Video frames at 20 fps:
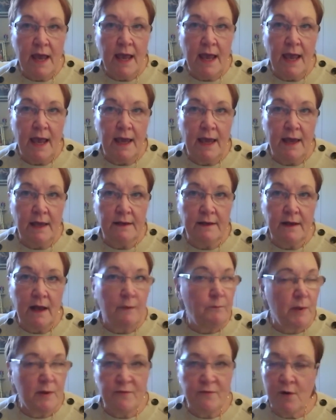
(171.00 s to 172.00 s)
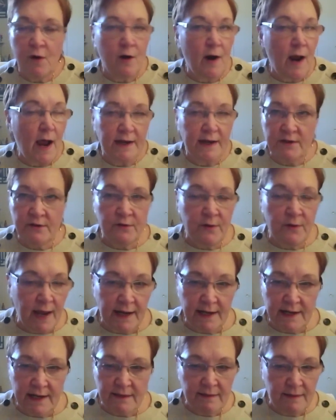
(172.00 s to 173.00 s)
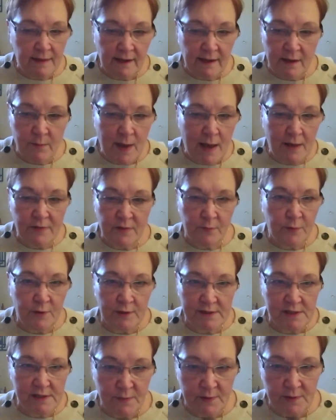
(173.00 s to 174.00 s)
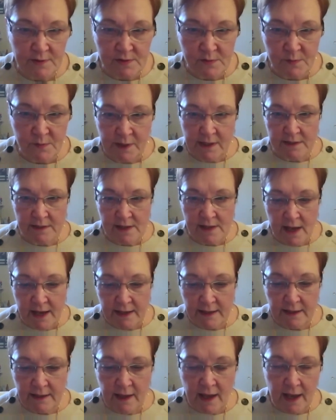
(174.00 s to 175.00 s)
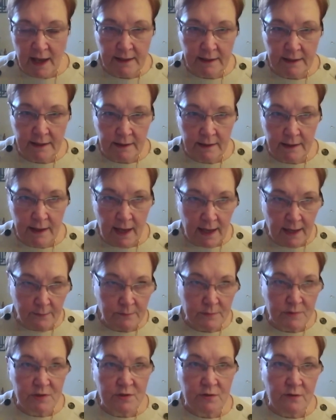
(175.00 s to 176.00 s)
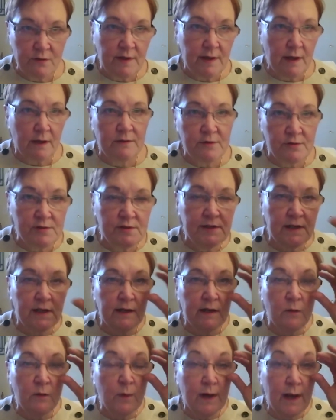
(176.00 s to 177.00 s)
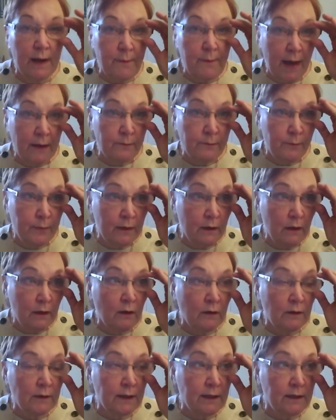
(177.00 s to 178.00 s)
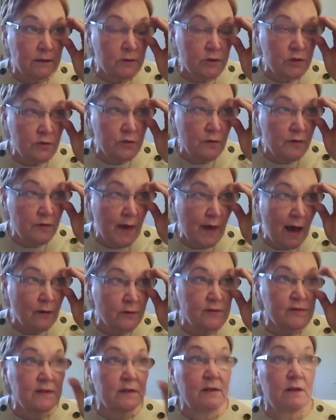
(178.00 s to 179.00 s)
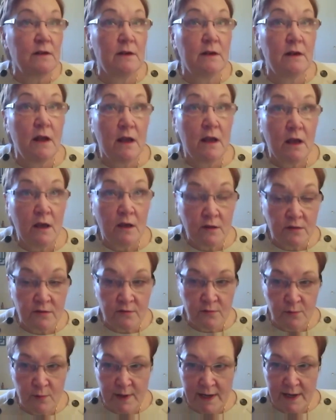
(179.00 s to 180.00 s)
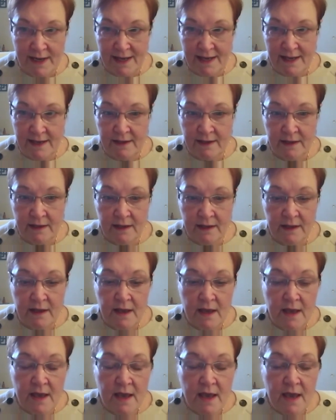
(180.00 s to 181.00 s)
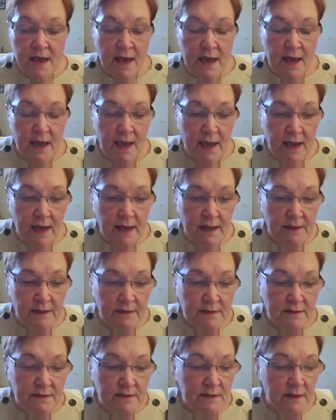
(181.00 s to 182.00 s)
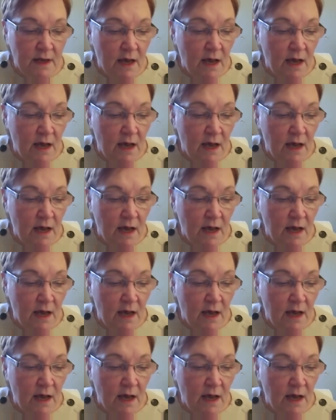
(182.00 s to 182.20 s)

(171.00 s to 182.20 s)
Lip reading: and before I knew anything about the principles, because I came to the understanding when I met Bill in 2003, and